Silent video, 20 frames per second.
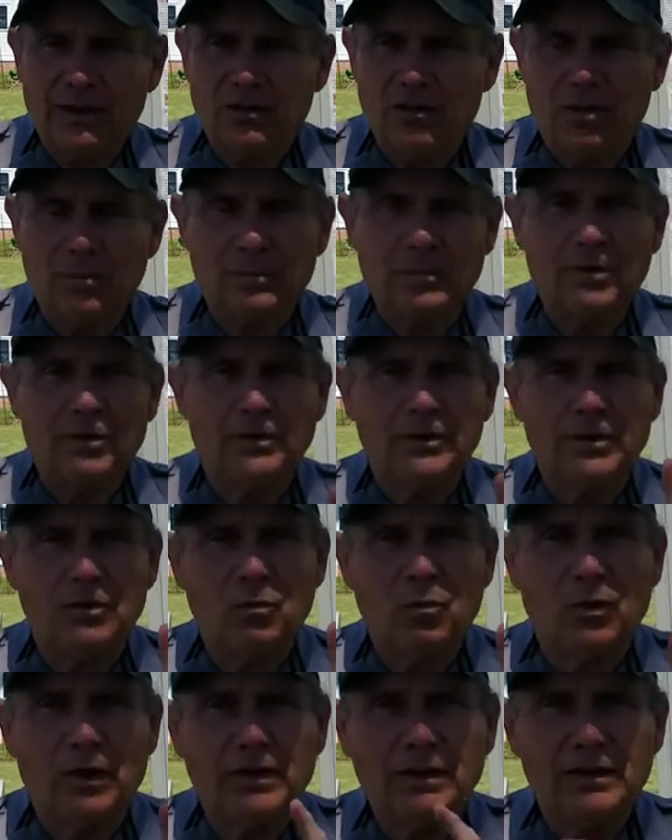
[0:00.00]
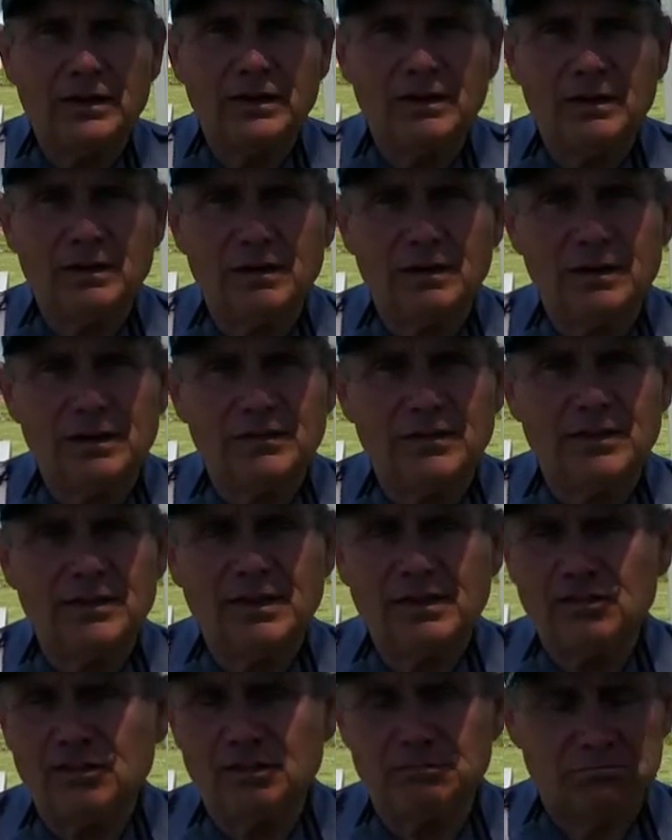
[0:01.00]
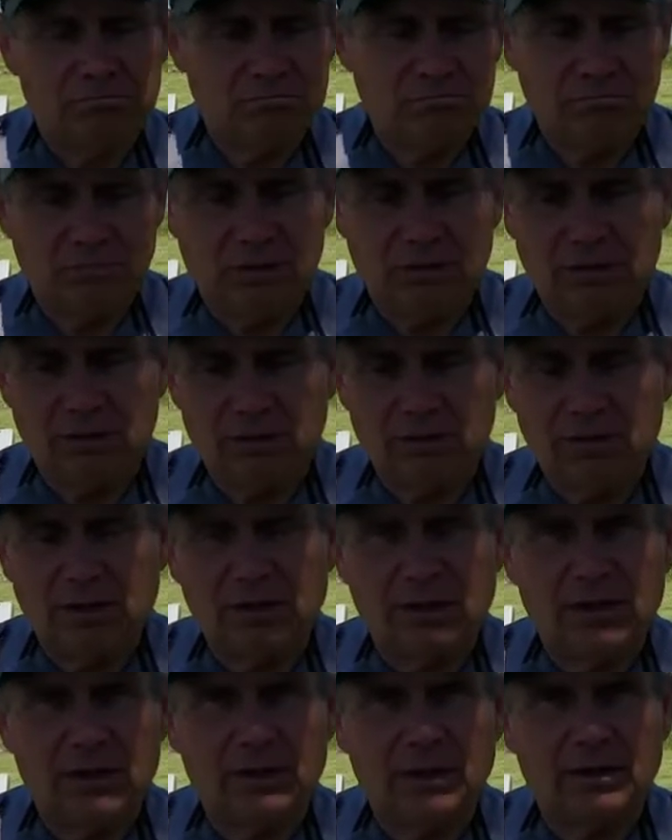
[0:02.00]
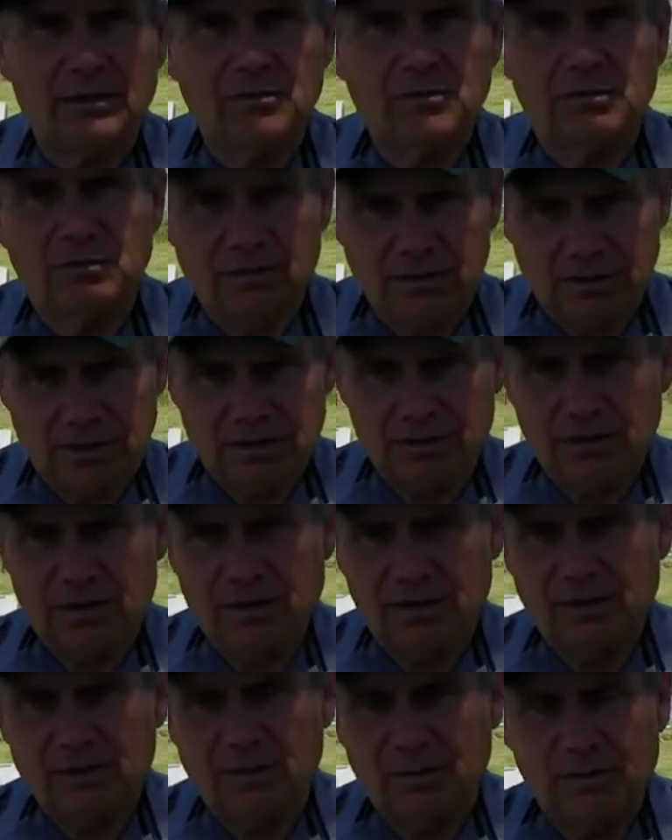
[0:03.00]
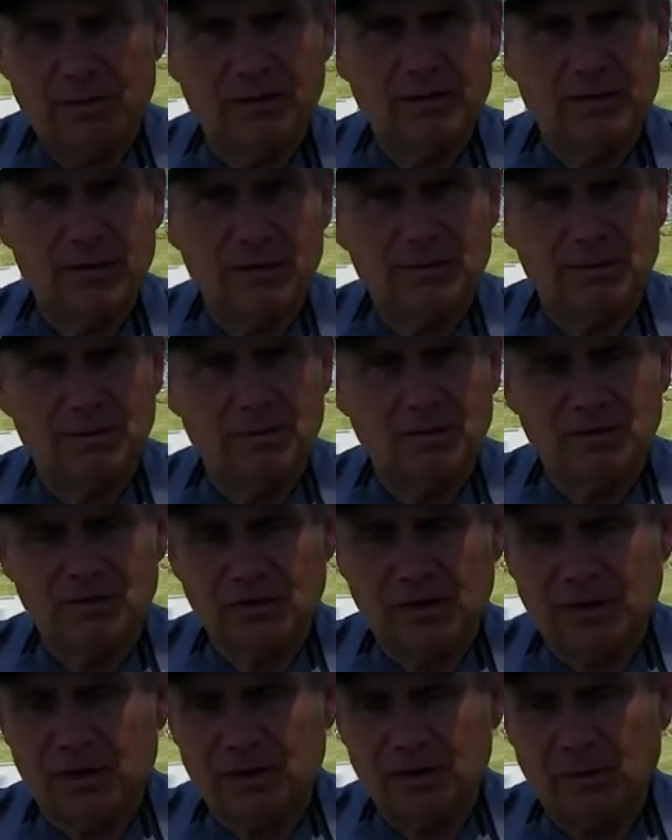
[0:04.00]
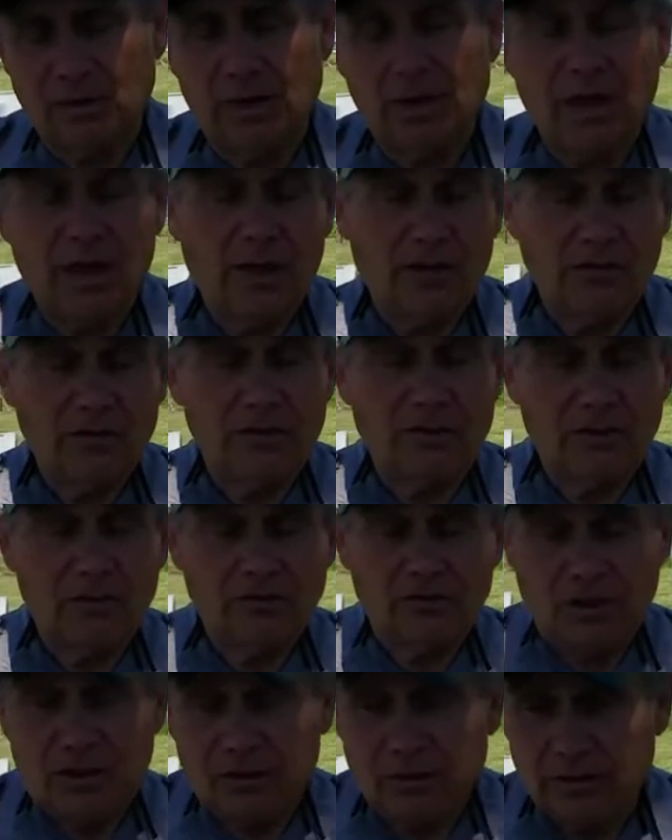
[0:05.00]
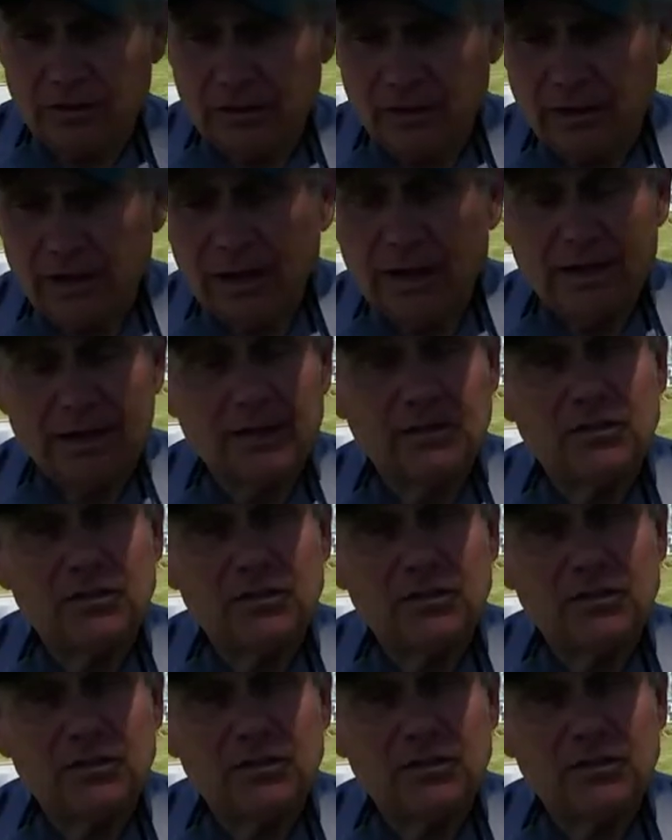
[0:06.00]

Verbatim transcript: open only one year, and then they said, we don't need that lighthouse. We need that other one, the, the second one. So they shuttered it. It